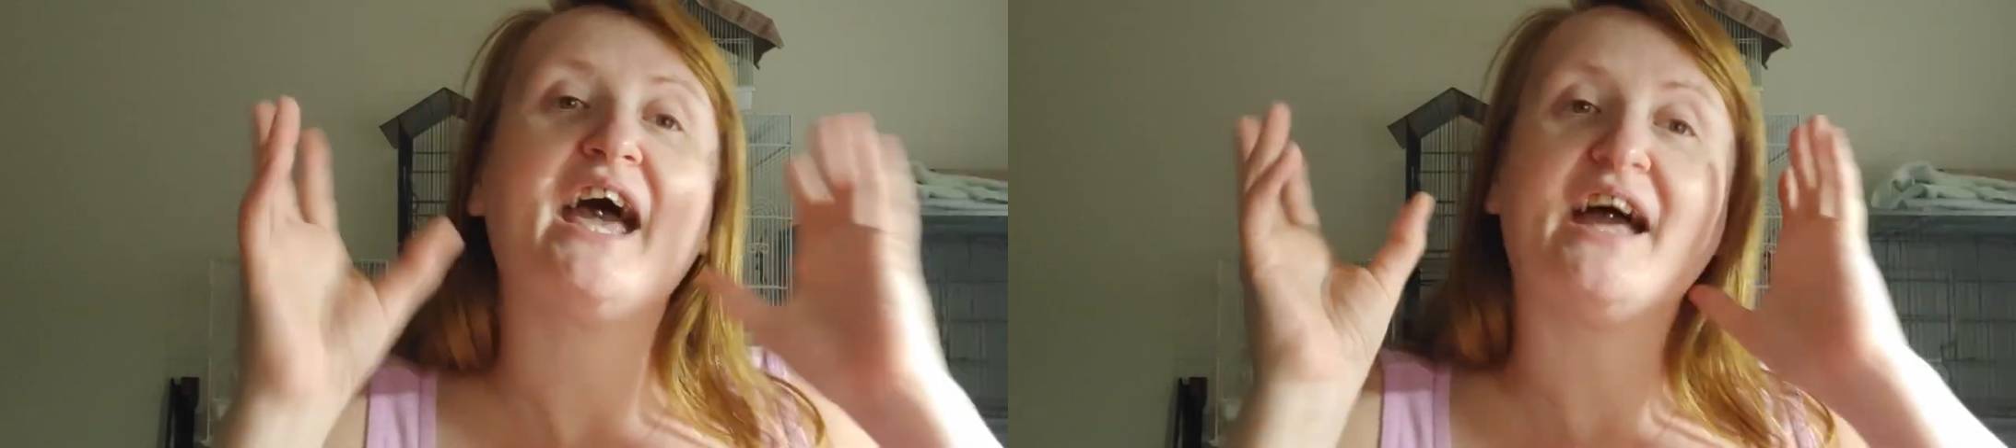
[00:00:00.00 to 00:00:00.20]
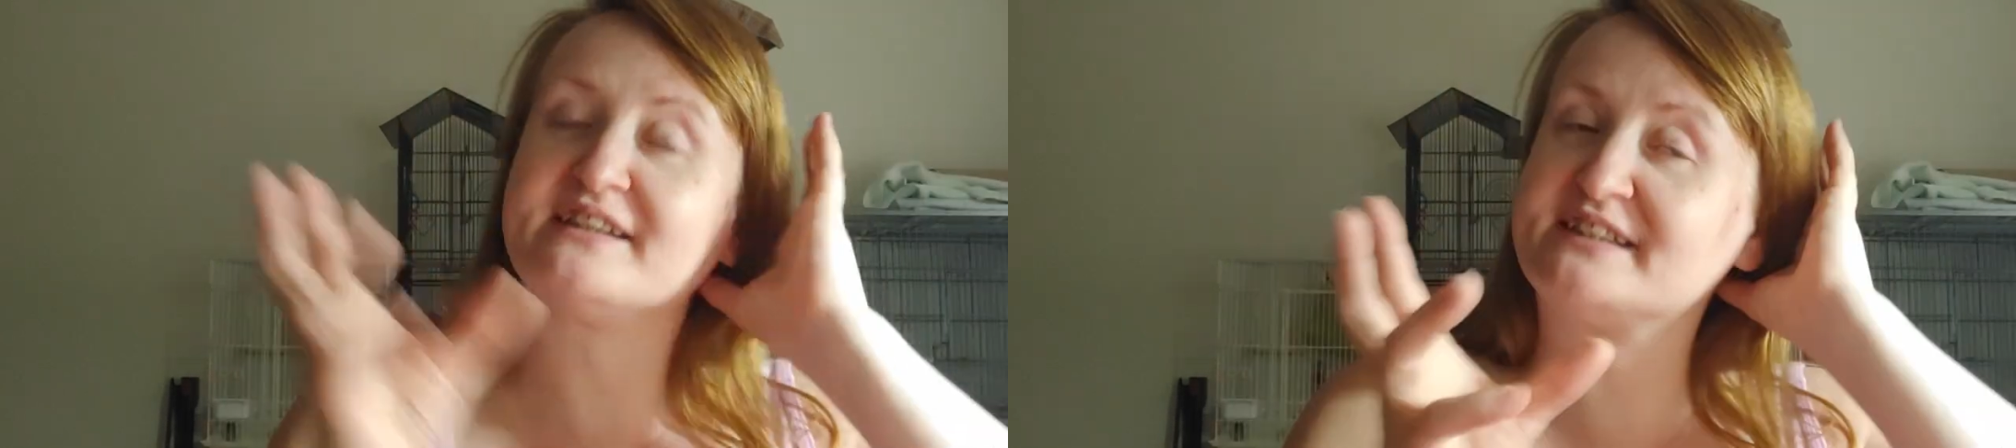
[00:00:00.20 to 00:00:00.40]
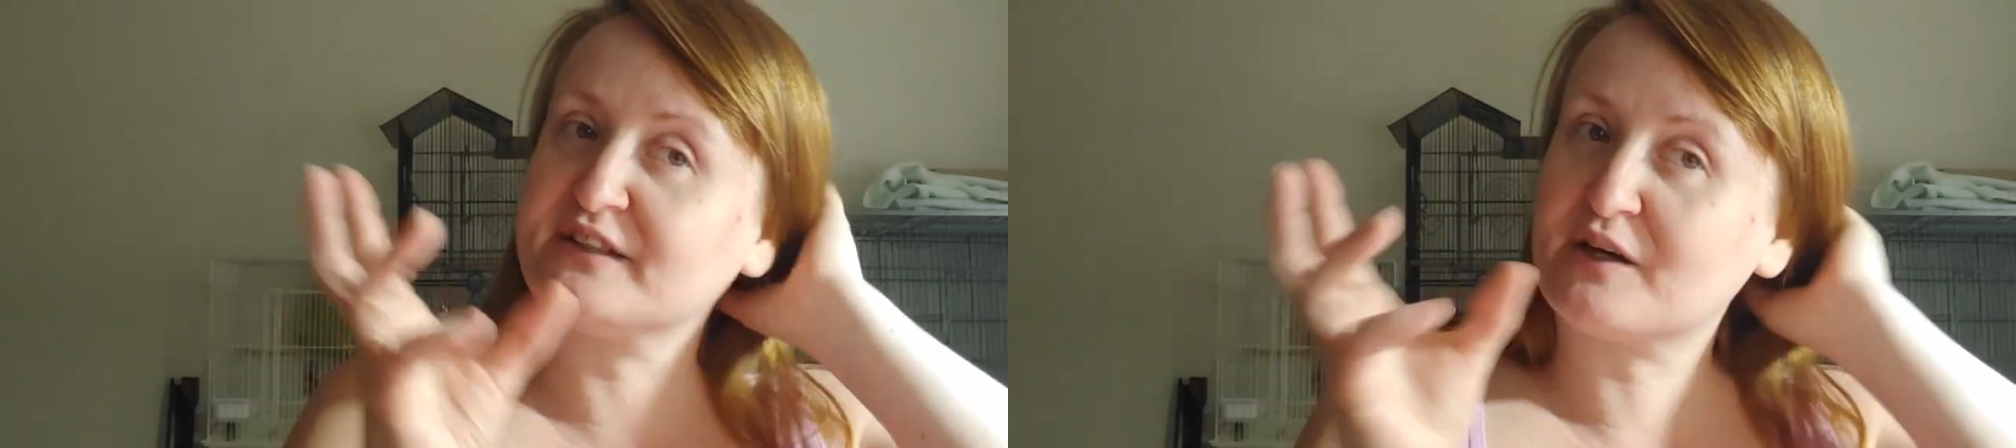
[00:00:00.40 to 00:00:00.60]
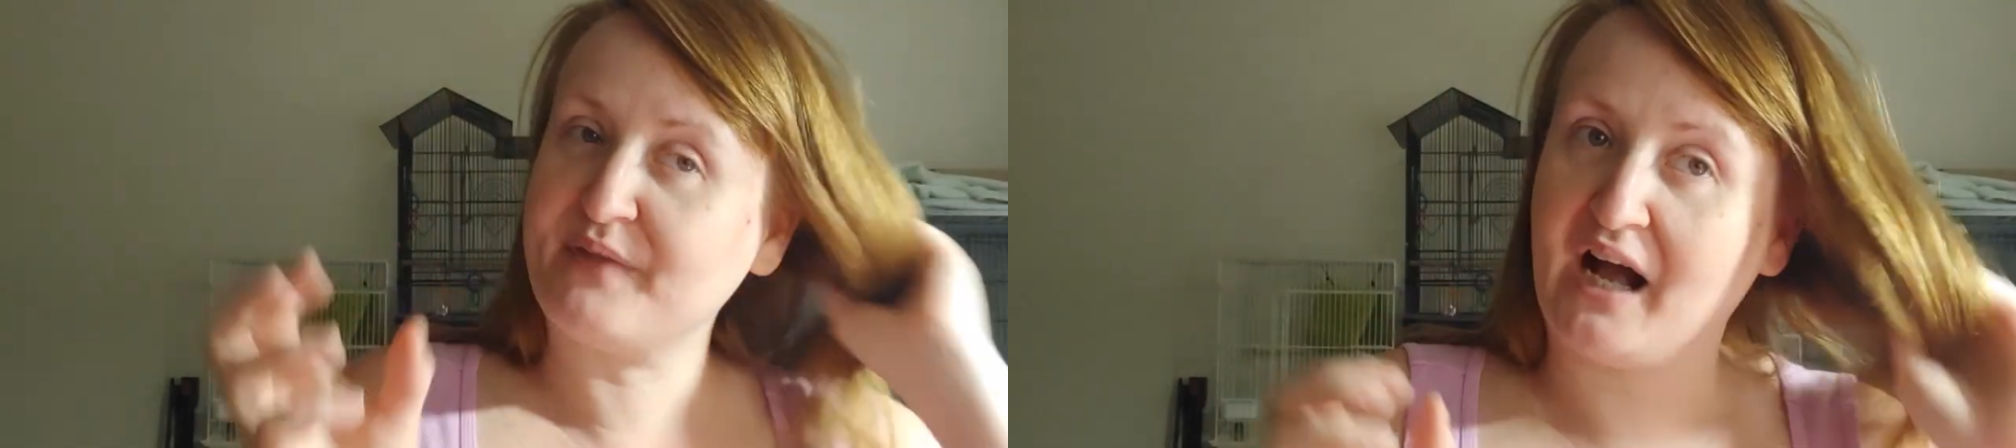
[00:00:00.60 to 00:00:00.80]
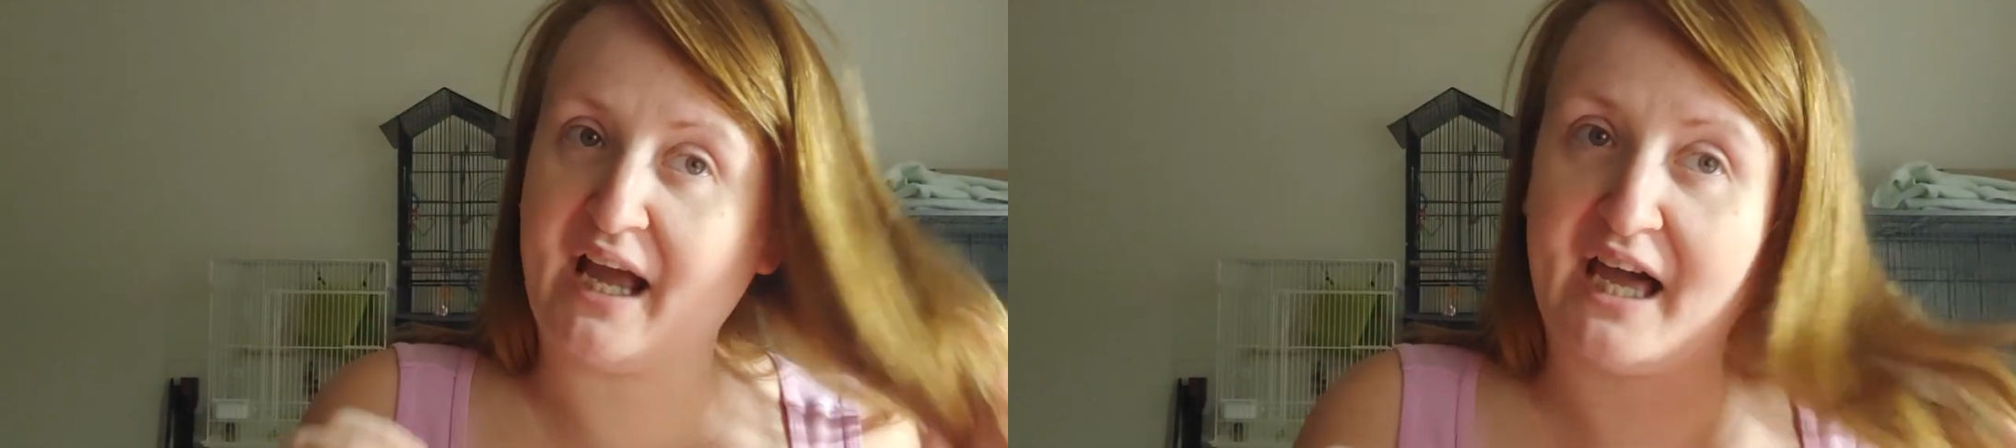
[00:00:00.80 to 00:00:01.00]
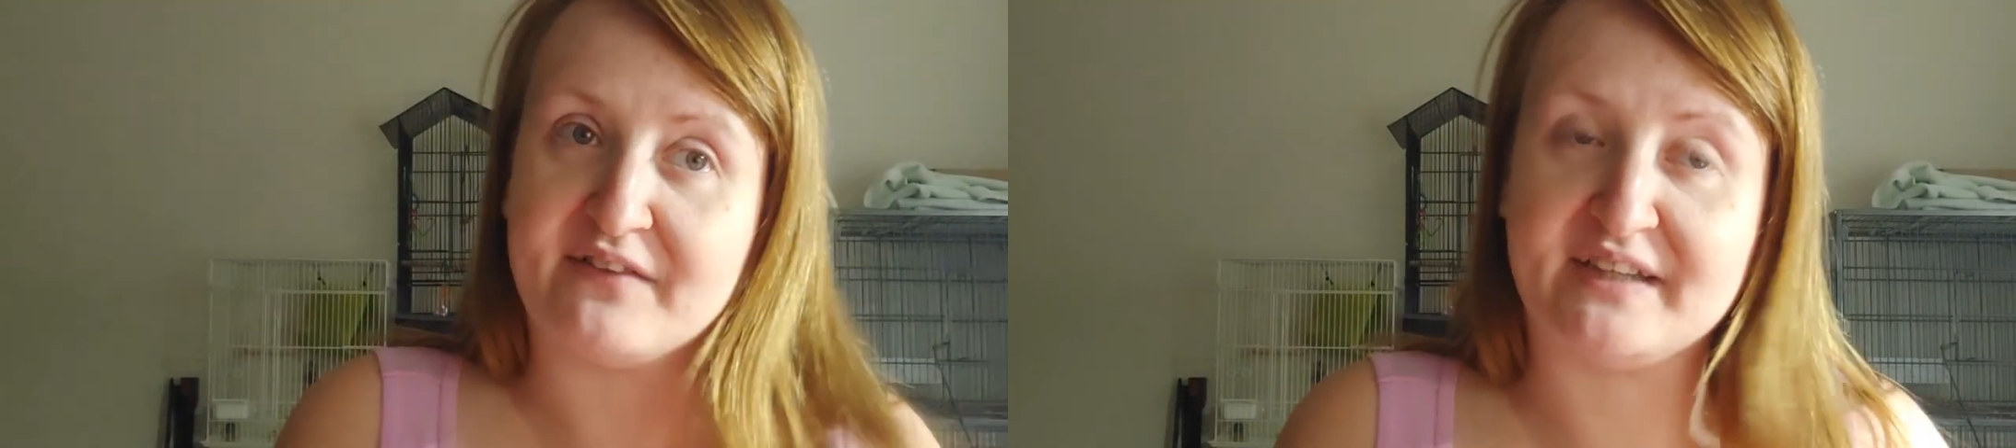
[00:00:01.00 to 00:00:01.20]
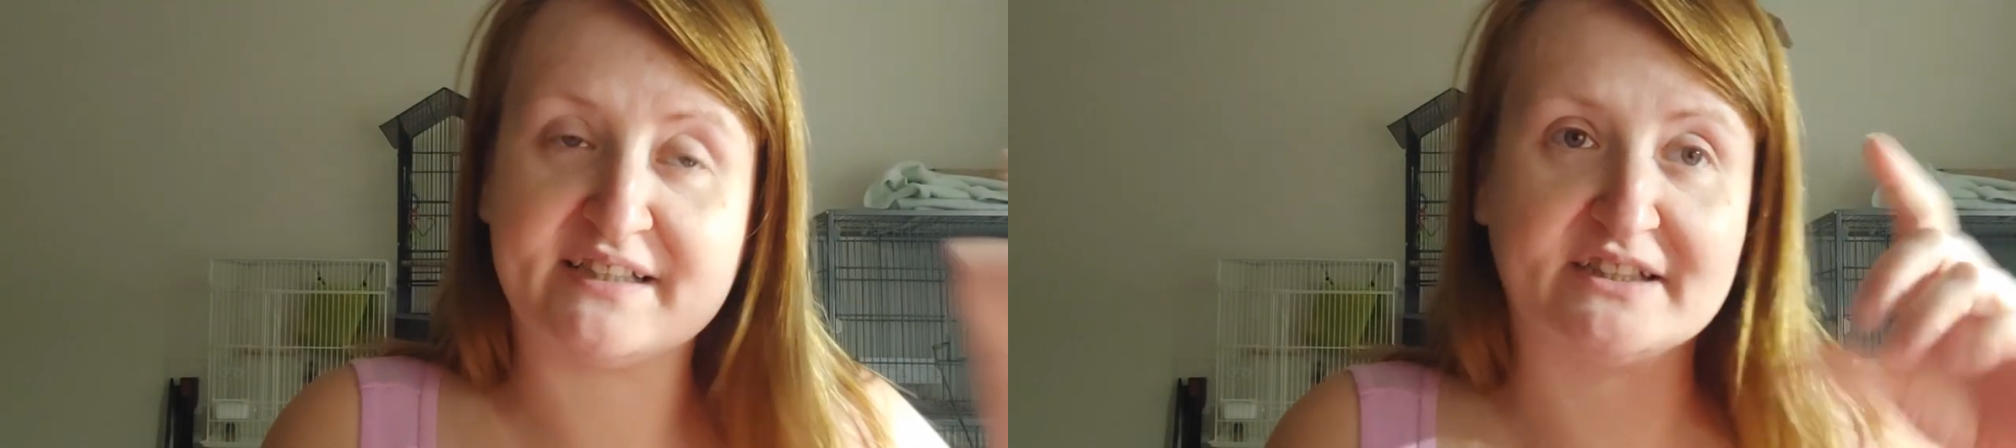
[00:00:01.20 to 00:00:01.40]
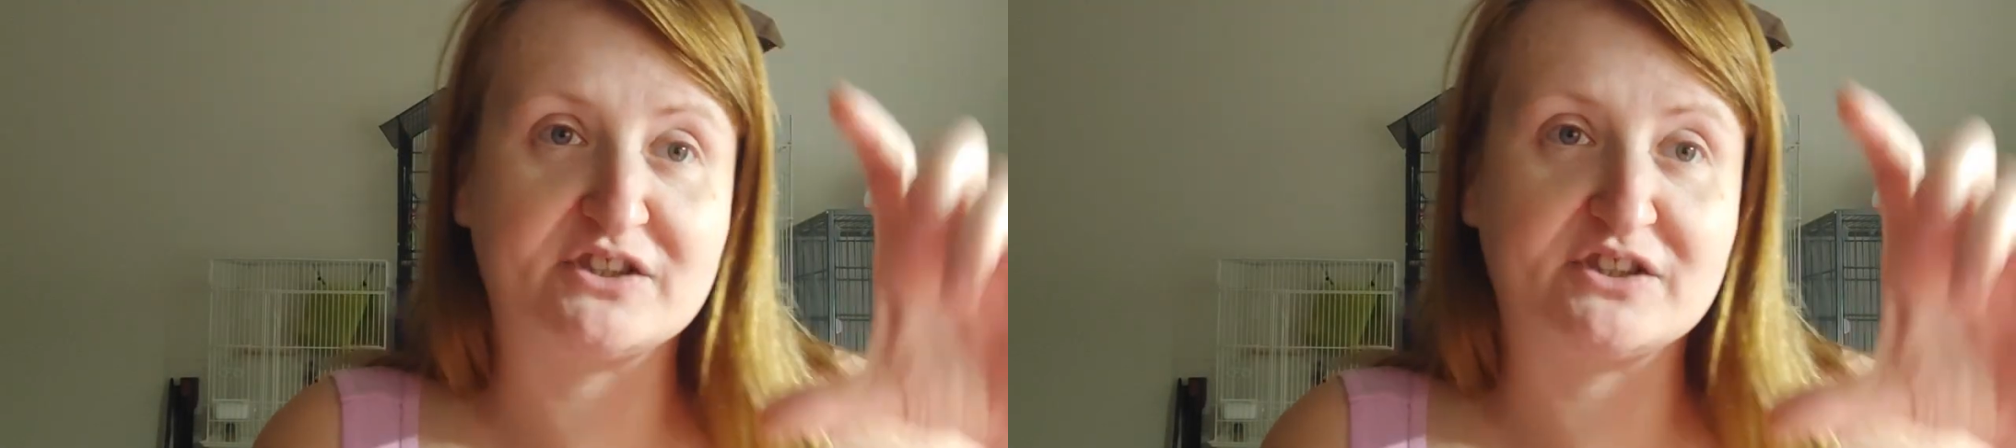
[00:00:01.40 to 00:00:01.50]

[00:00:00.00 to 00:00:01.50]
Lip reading: And the serum that I have, yes,